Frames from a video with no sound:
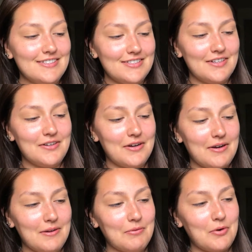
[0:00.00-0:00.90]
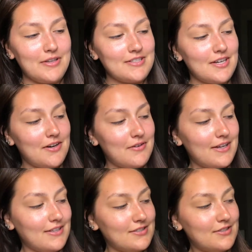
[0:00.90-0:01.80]
So I'm going to go
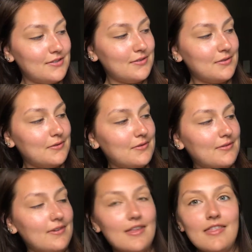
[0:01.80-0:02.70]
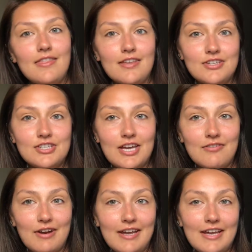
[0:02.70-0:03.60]
into this
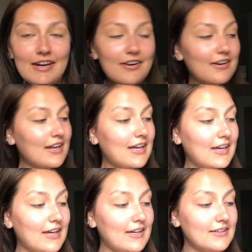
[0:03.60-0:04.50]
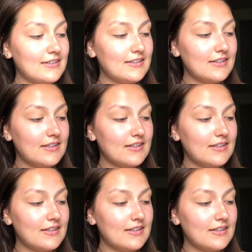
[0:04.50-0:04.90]
shade right here, and